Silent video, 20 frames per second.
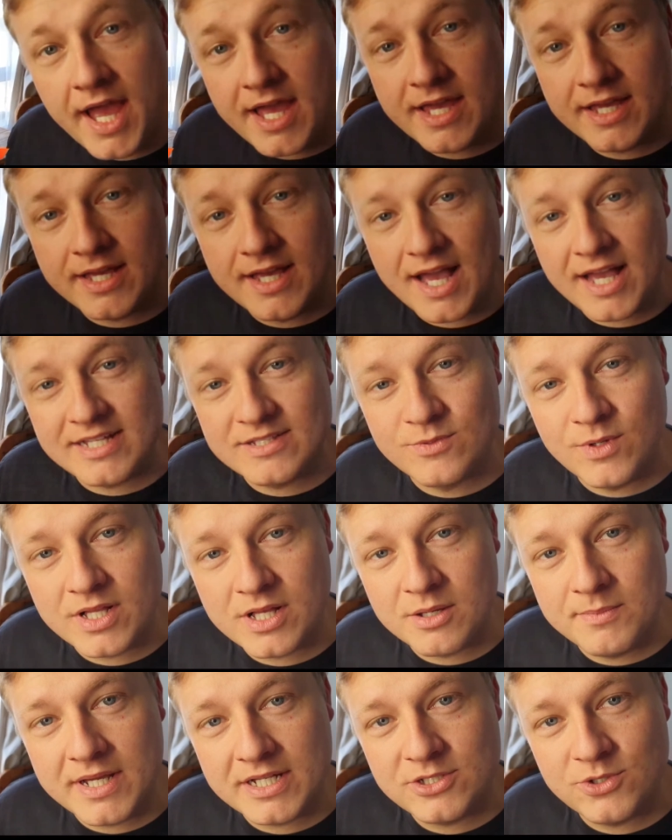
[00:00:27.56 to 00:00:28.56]
guys, welcome
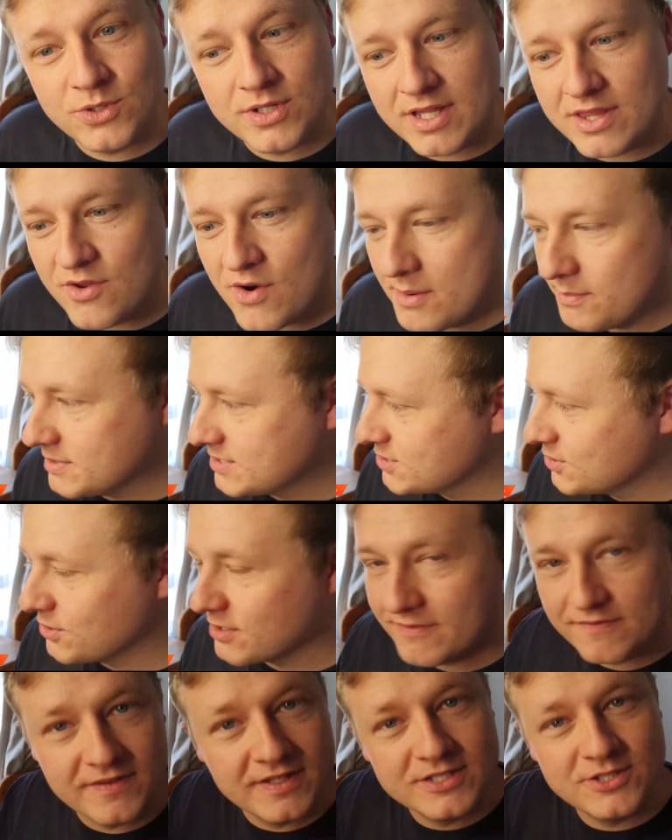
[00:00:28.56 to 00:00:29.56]
back to another episode
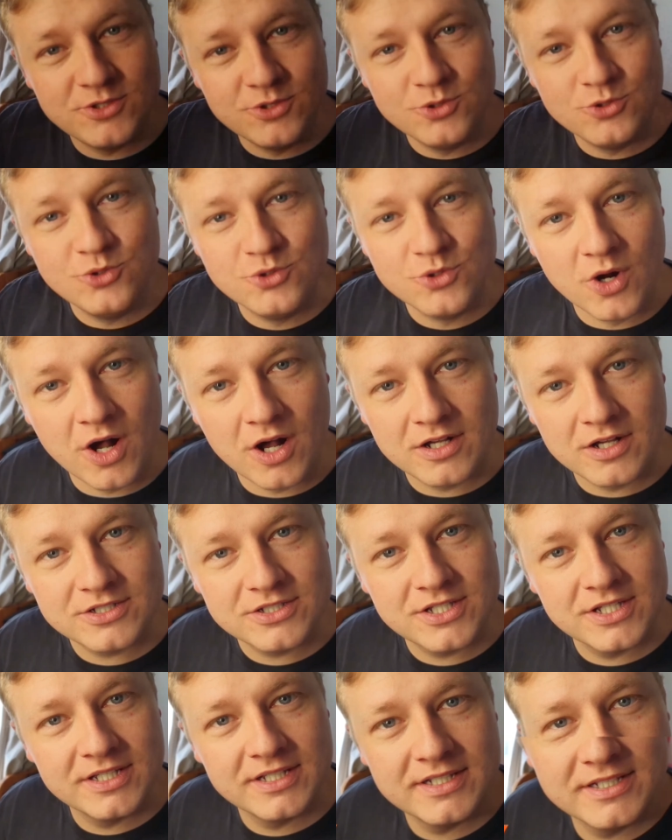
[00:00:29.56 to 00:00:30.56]
of This Dude
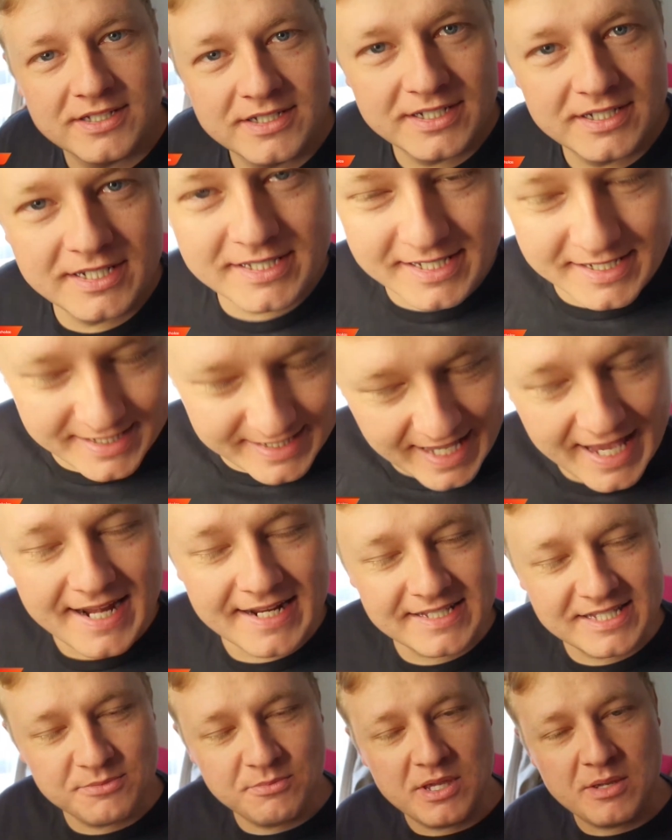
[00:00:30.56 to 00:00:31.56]
Draws. It's exciting
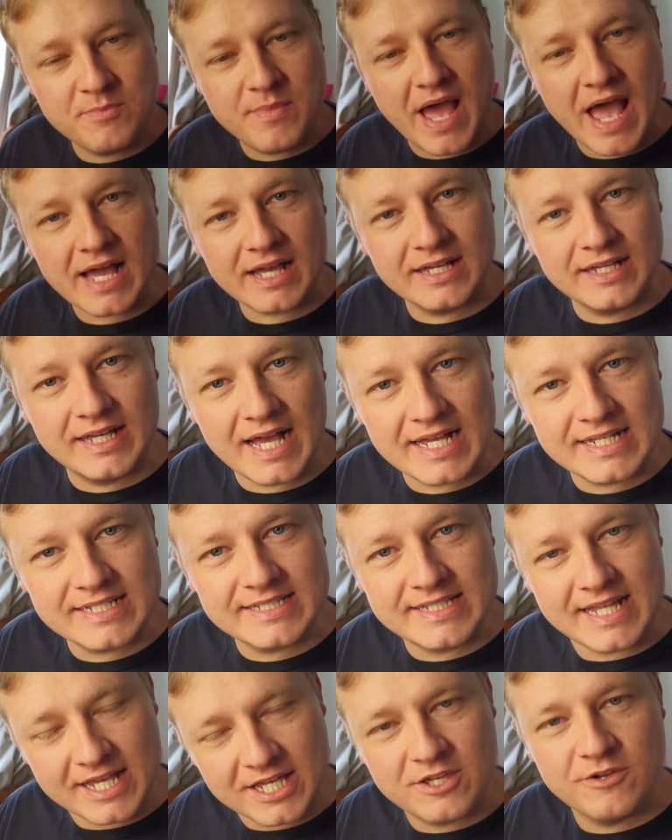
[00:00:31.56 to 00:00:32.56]
to be back, guys.
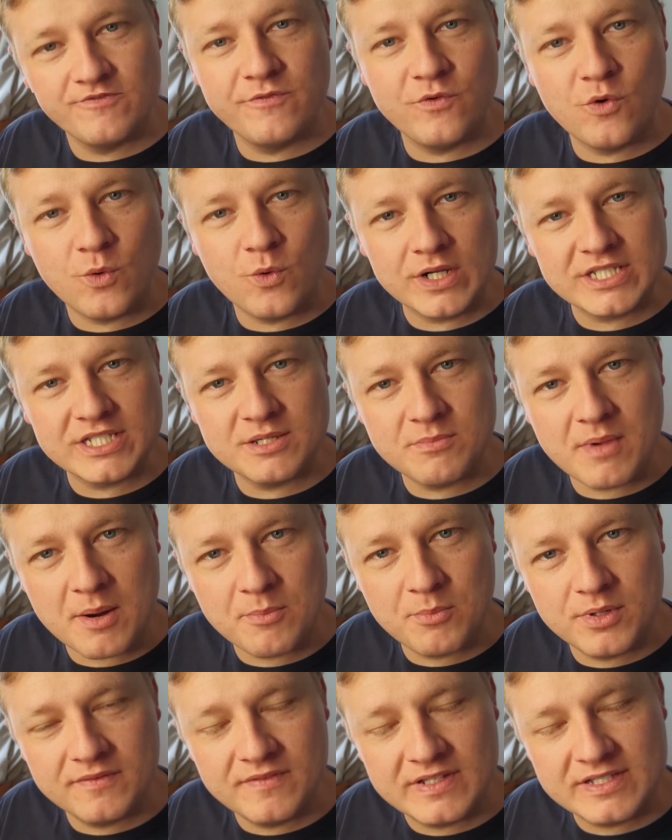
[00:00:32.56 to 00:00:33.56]
Thank you for watching my
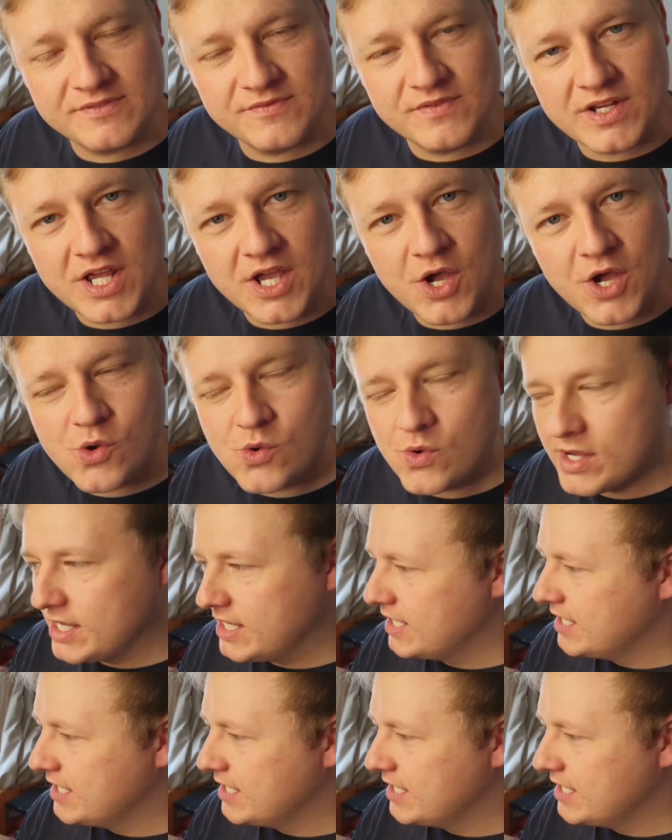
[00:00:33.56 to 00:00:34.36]
previous video.